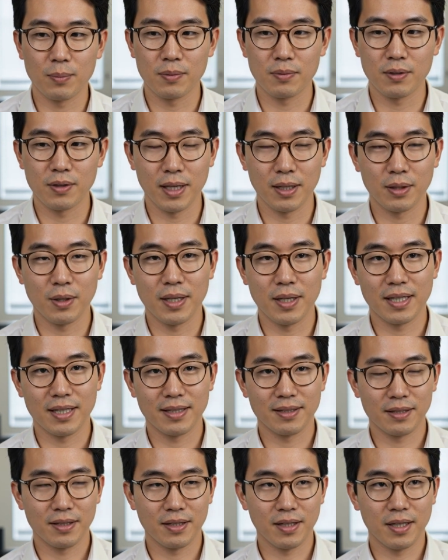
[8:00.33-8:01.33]
for
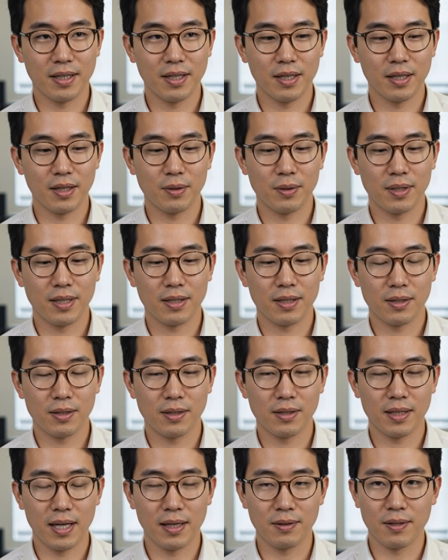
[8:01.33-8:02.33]
electronics.
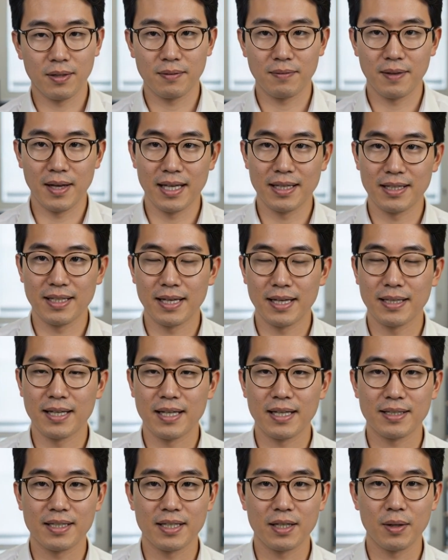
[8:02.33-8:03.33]
Researchers have refined
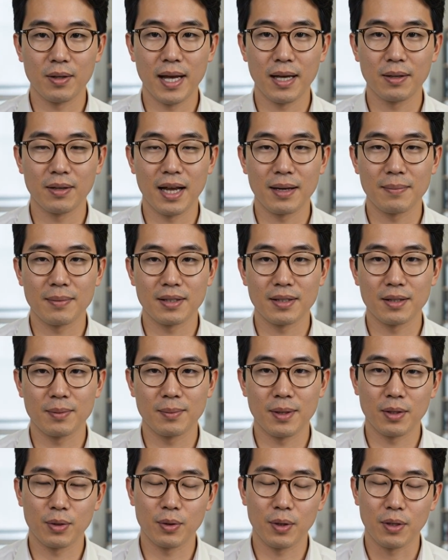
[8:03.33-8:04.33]
techniques that allow diamonds to
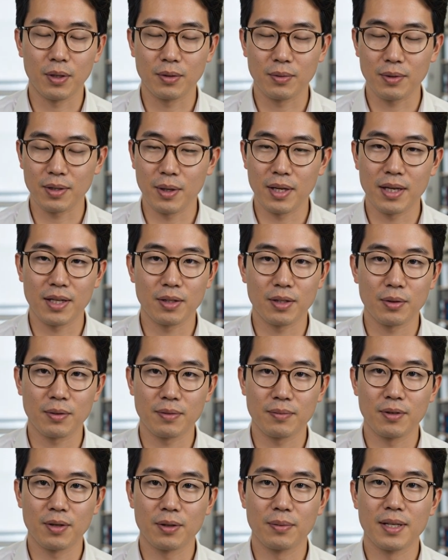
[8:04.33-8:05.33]
be grown with greater
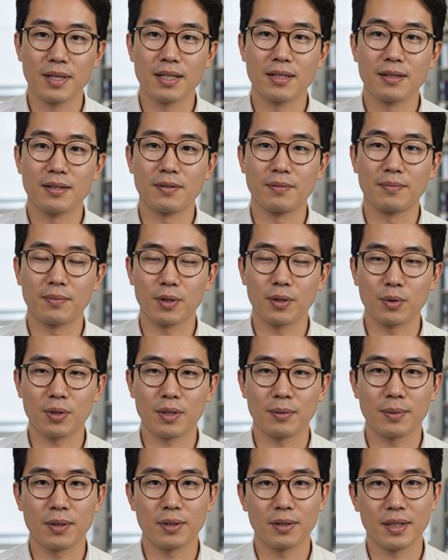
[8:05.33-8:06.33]
uniformity, fewer
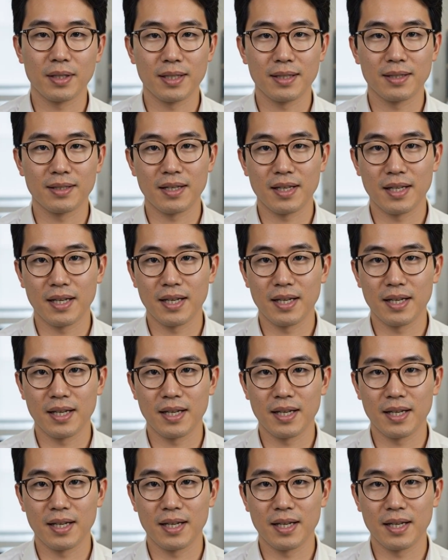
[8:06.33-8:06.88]
impurities,